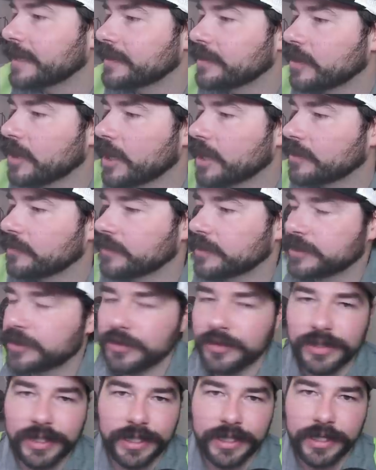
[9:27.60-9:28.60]
lot of
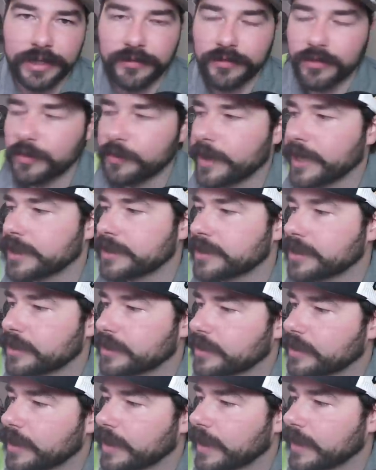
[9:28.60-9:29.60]
interesting
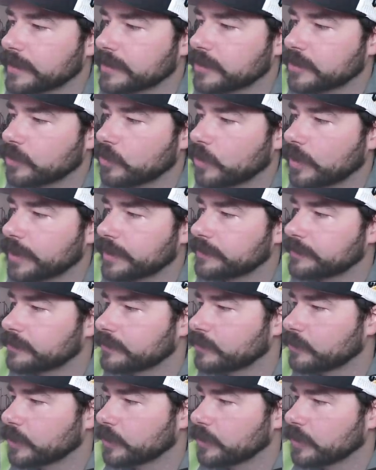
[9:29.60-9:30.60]
information as to what
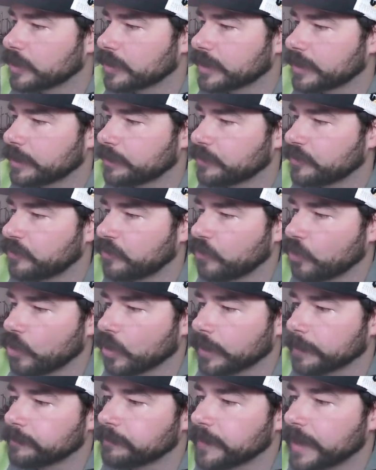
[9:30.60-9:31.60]
we were looking at
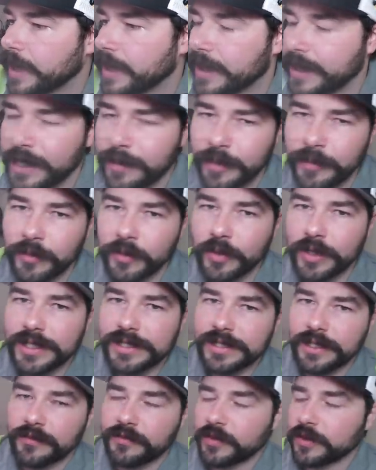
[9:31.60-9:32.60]
before. Now remember what I
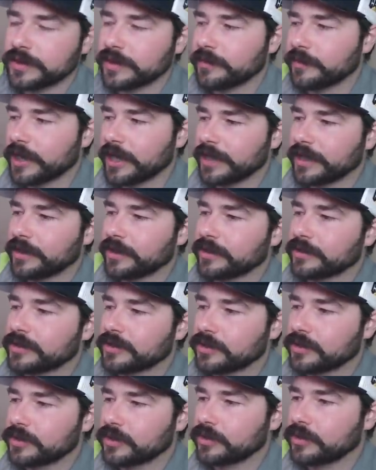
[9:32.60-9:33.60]
said, folks, I'm not here
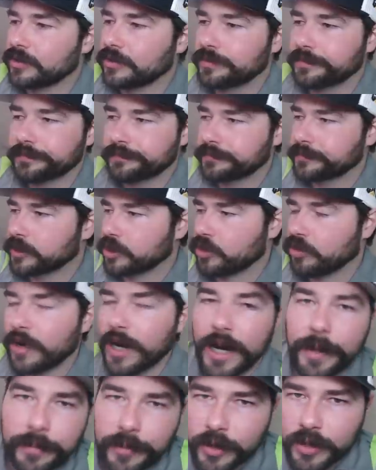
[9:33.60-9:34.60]
to
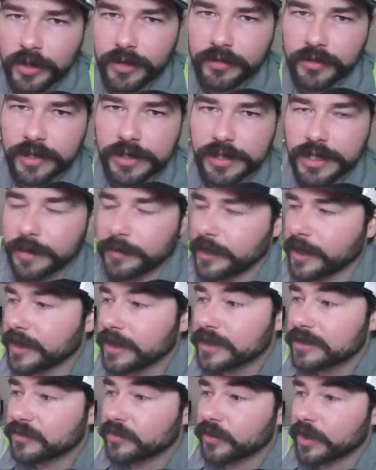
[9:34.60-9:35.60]
crap all over this company. I
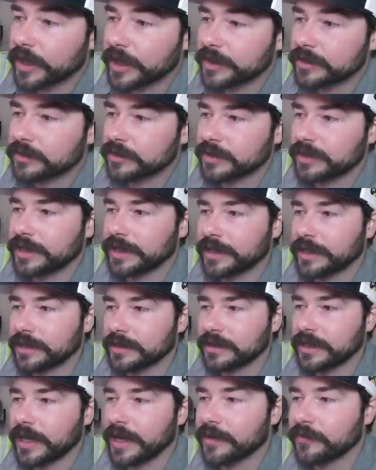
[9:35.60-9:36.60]
think it's very interesting, and
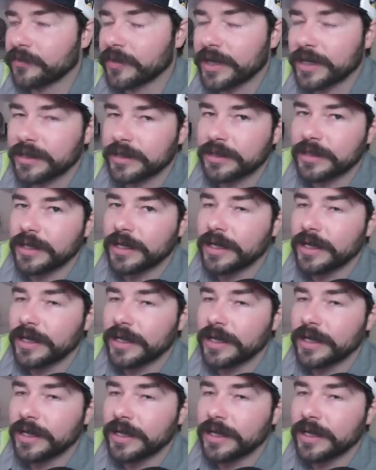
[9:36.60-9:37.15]
I find it